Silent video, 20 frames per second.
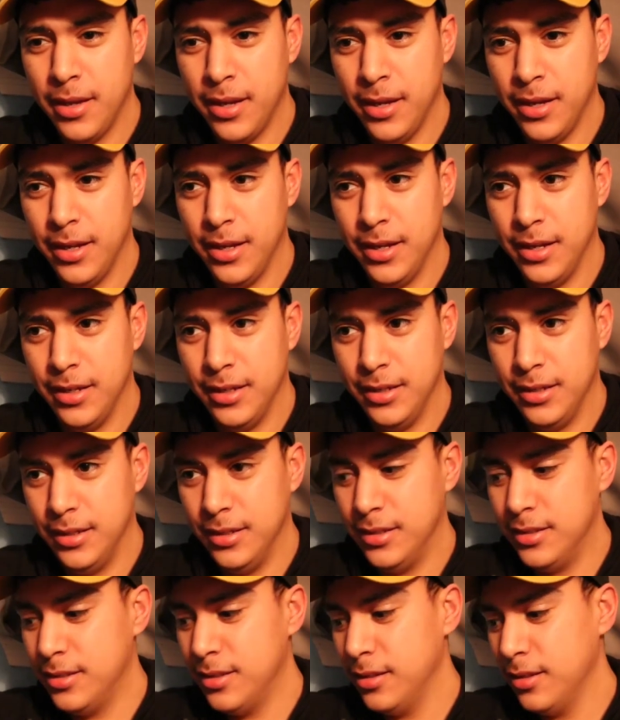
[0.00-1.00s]

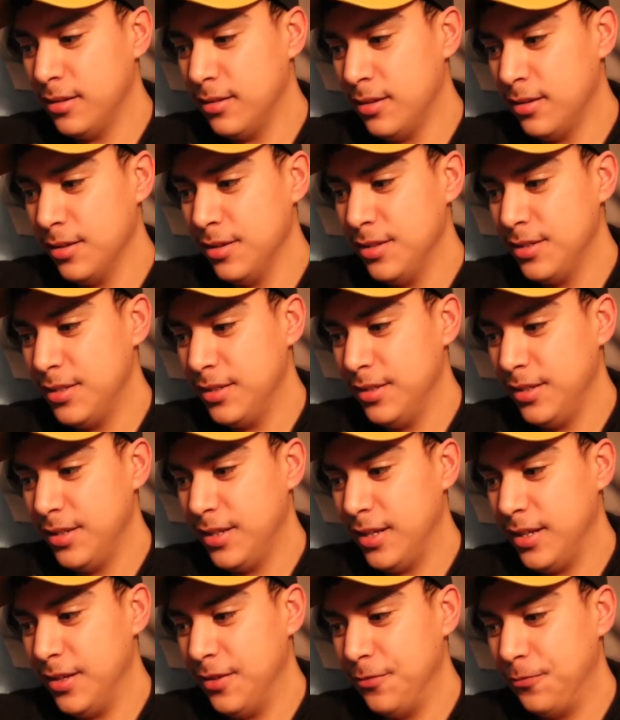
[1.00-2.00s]
And
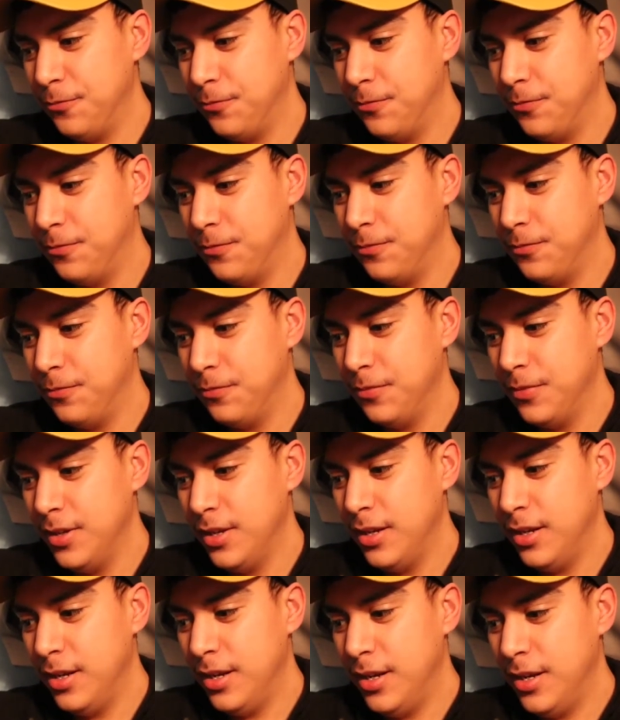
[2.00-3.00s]
honestly, if
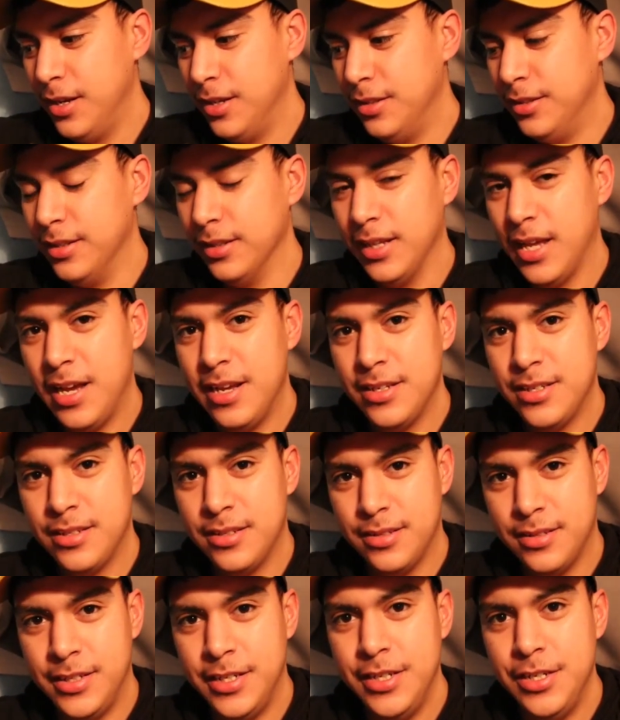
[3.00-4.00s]
the
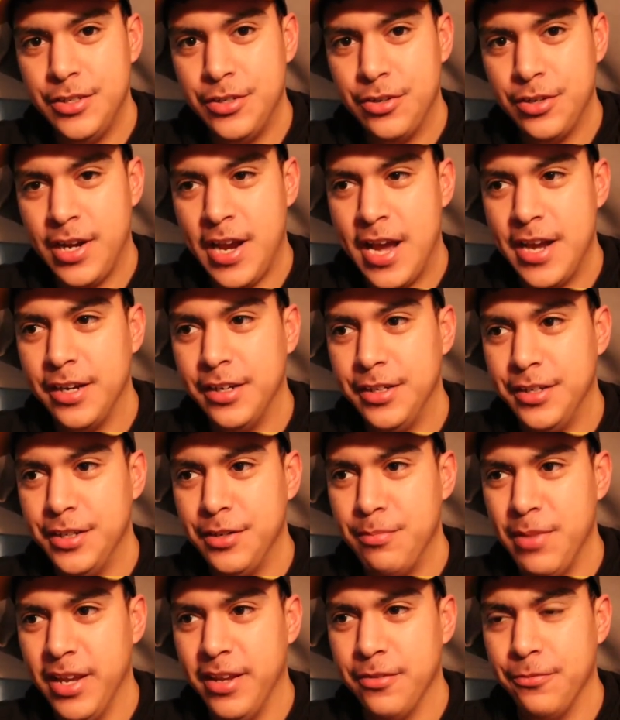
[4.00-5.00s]
last teaser kind of
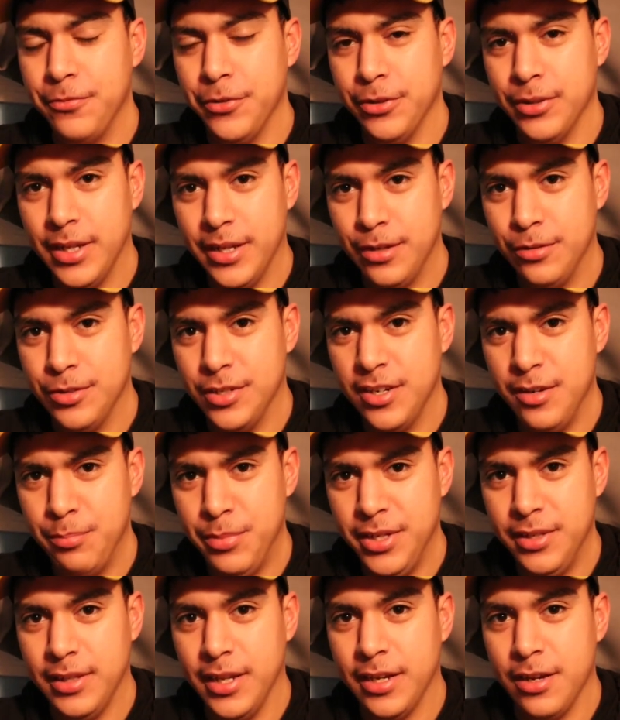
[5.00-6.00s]
did make it feel like it was going to
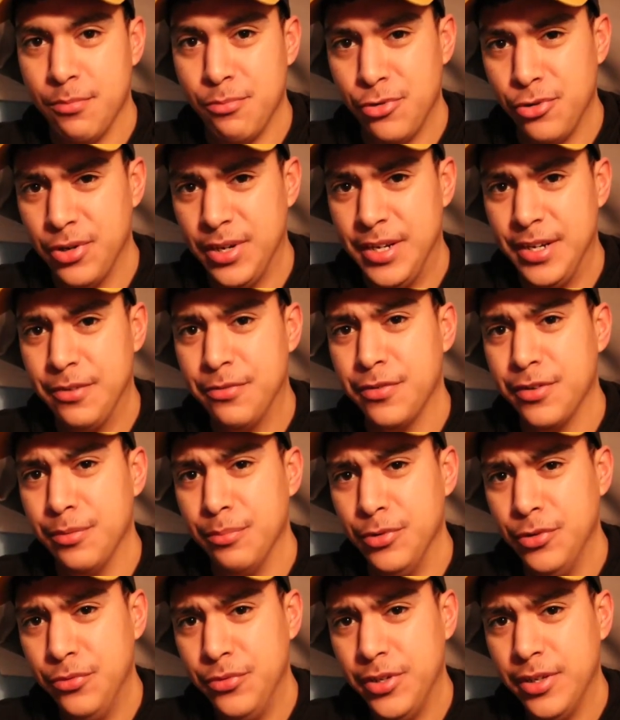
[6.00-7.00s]
be like a more different
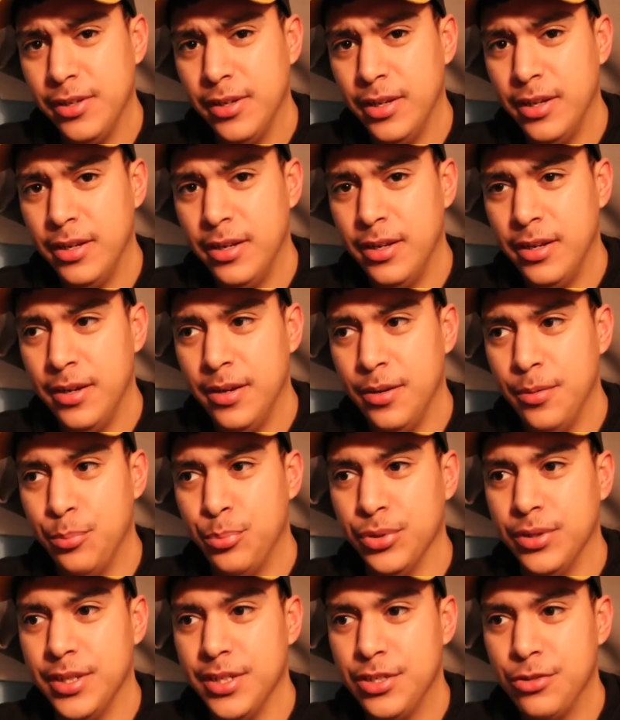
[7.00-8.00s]
movie,
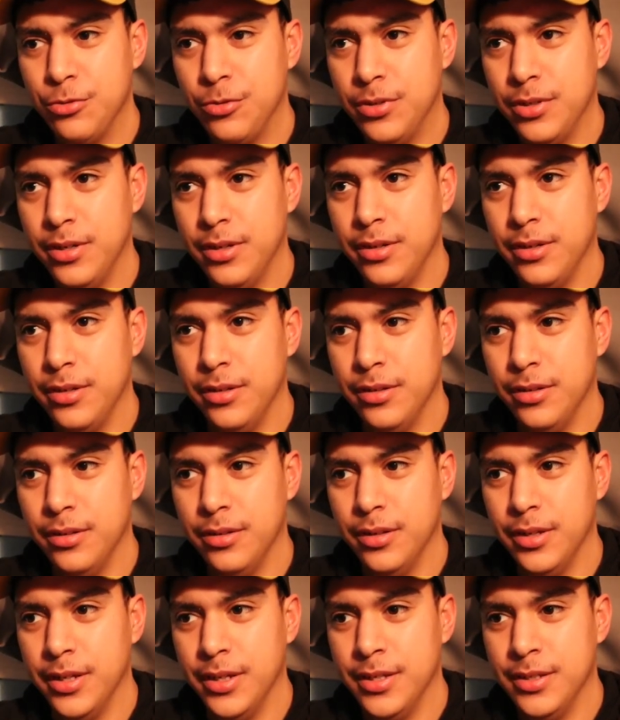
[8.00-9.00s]
but this one,
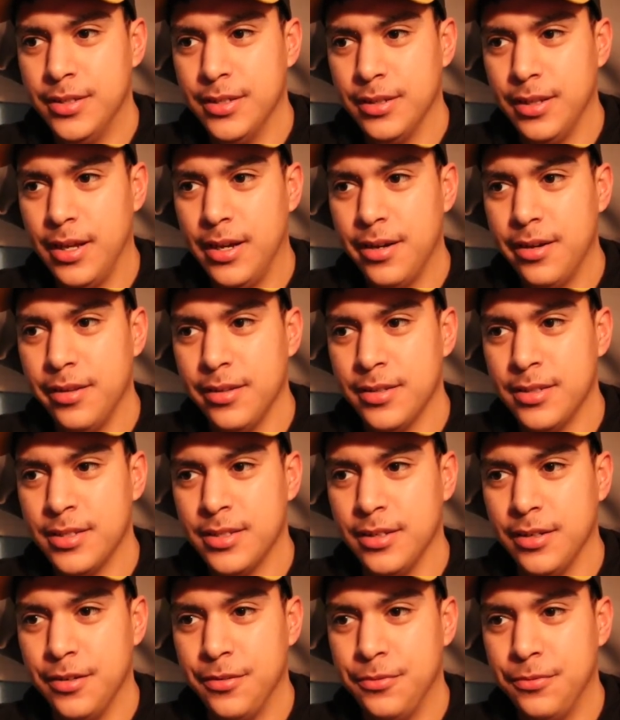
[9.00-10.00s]
it's a lot of the
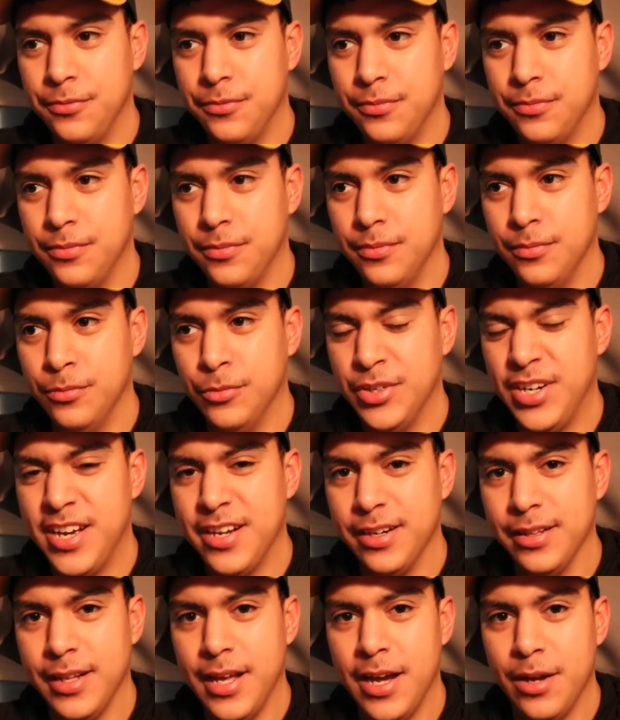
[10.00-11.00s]
stuff, well,
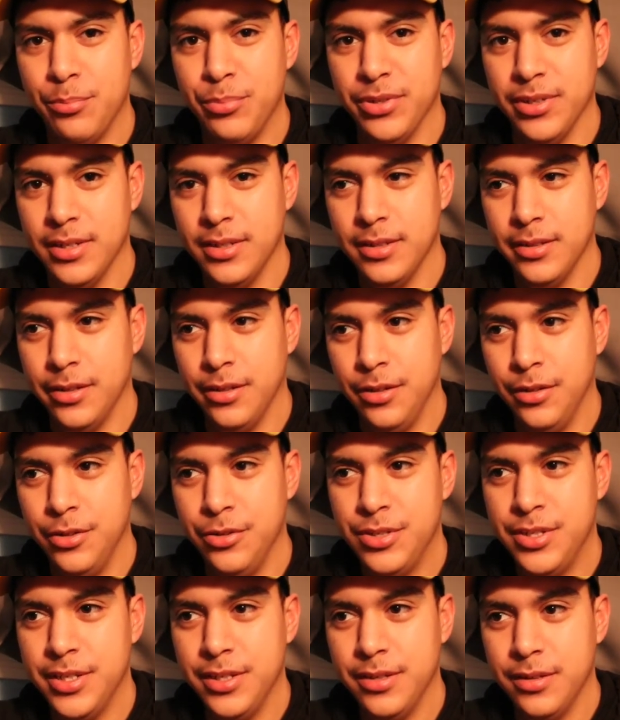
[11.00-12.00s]
not a lot, but
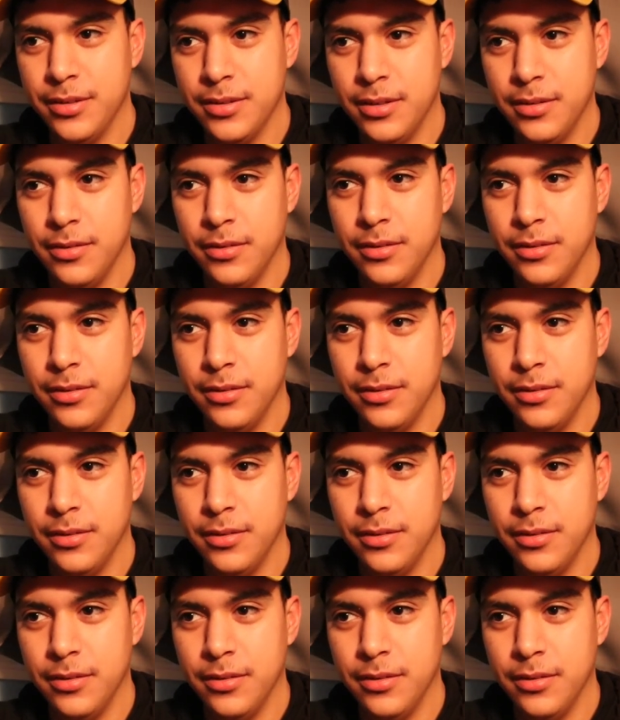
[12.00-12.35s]
you see